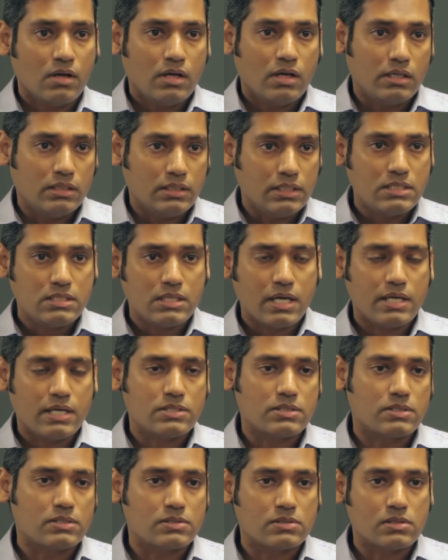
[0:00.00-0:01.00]
In these
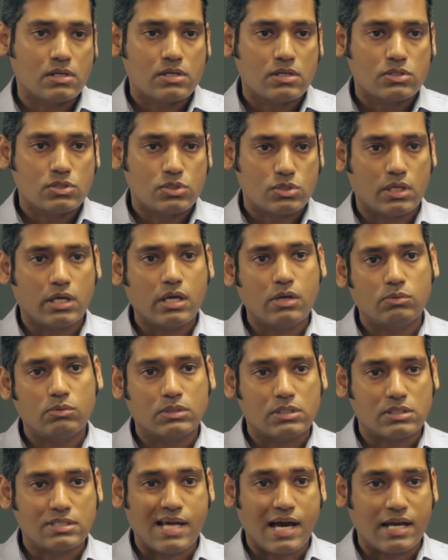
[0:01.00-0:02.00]
cases, sticking with
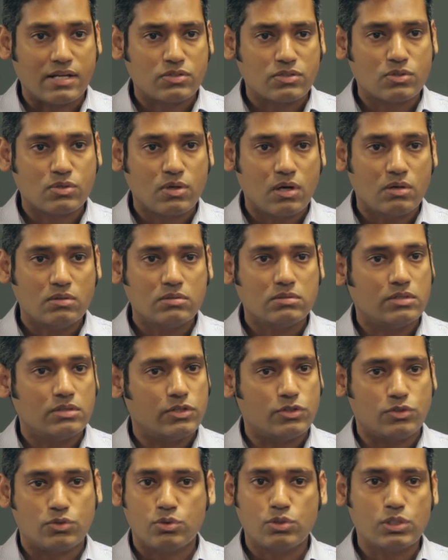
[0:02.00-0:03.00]
the status quo
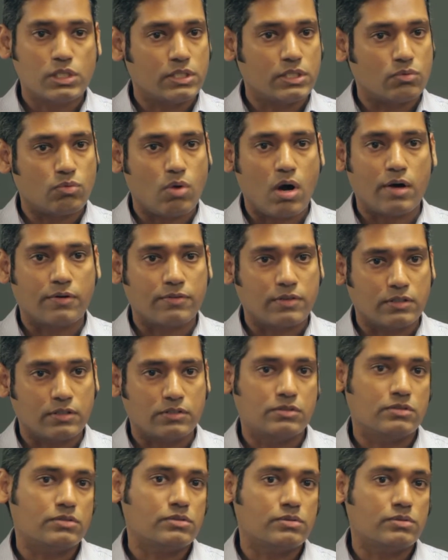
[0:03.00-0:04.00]
is usually the wrong thing
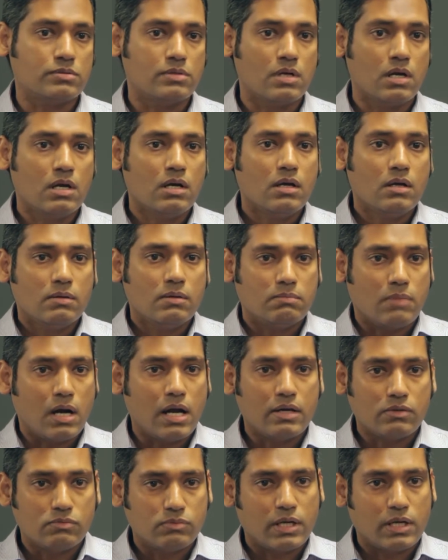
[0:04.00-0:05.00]
to do
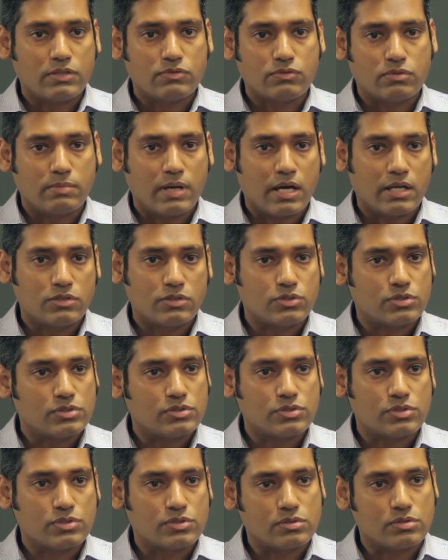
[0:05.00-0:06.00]
my advice for
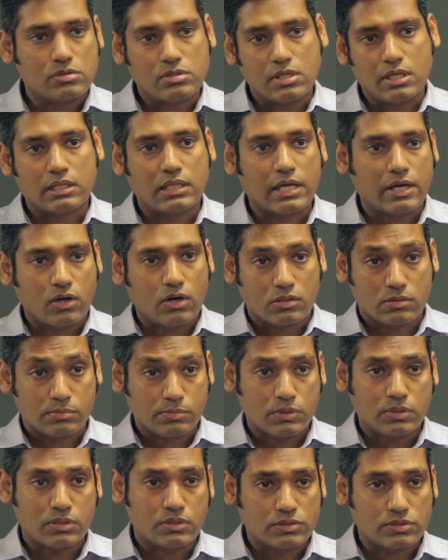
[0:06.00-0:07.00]
managers is to think like
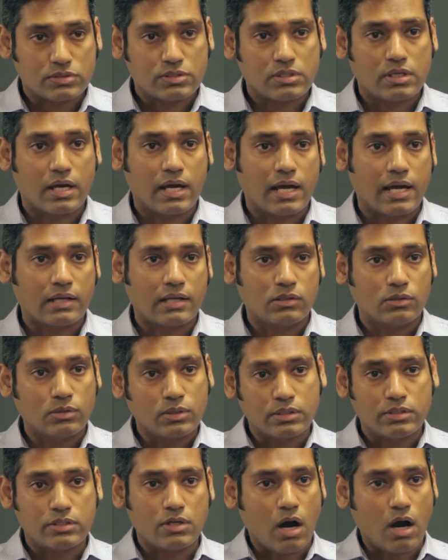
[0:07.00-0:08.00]
entrepreneurs and
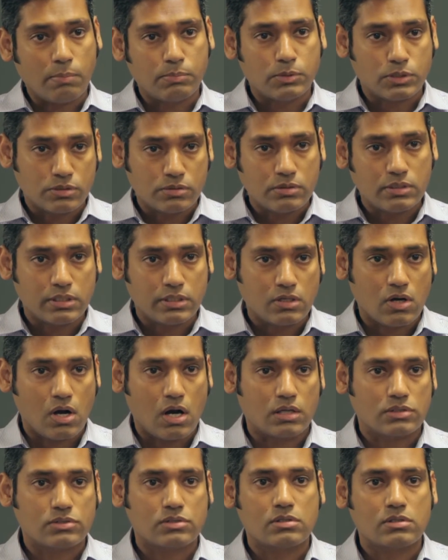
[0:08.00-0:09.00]
look at the opportunity
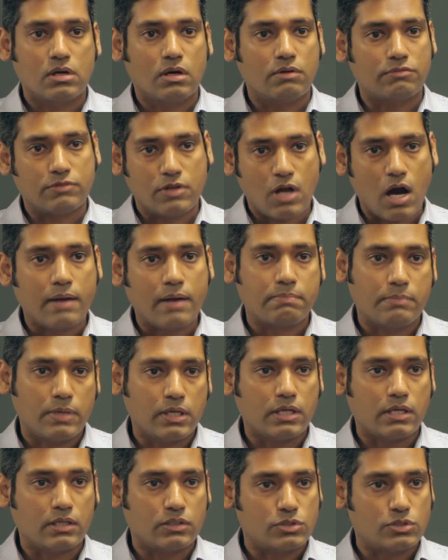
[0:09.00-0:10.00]
cost of not
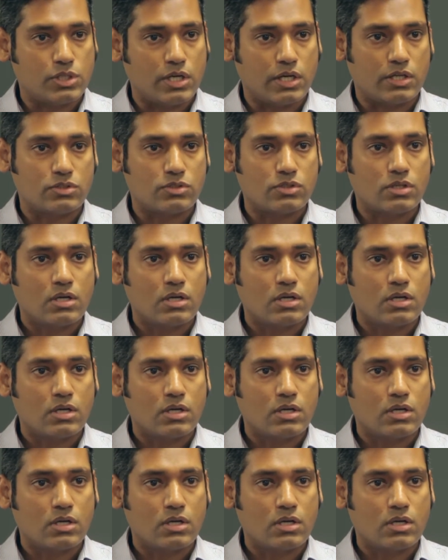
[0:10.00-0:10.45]
making a change.